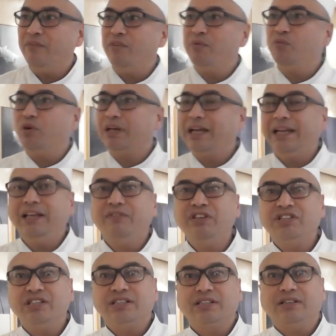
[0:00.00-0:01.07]
one more galley
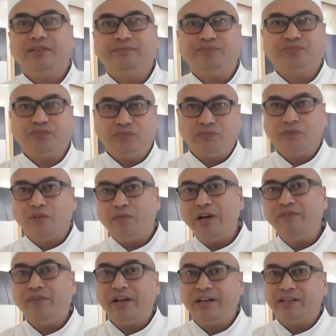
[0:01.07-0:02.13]
which is one
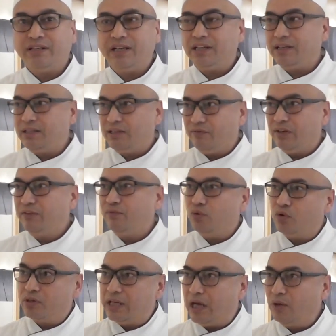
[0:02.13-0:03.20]

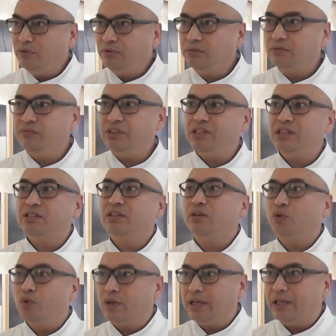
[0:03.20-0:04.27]
floor down, which is the
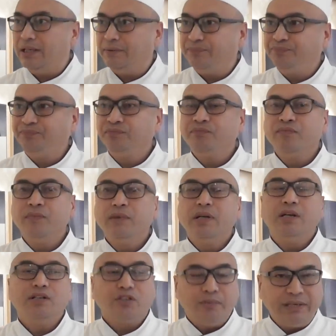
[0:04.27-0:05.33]
crew galley.
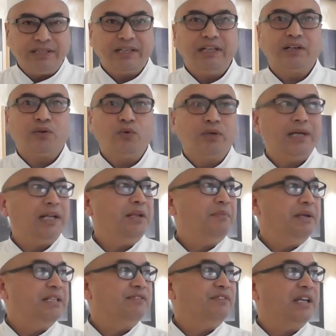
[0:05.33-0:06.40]
So basically crew galley
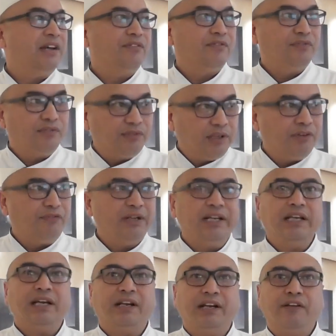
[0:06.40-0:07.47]
means we have
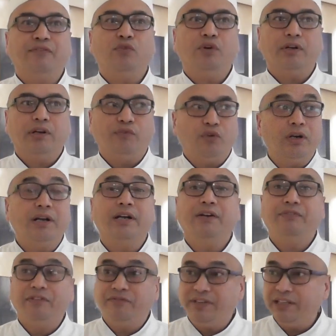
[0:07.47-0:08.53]
feeding
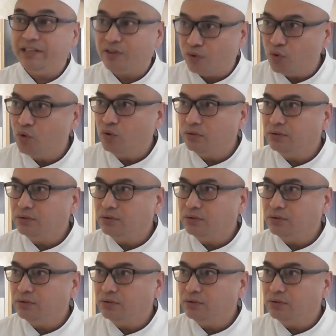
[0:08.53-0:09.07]
450 crew,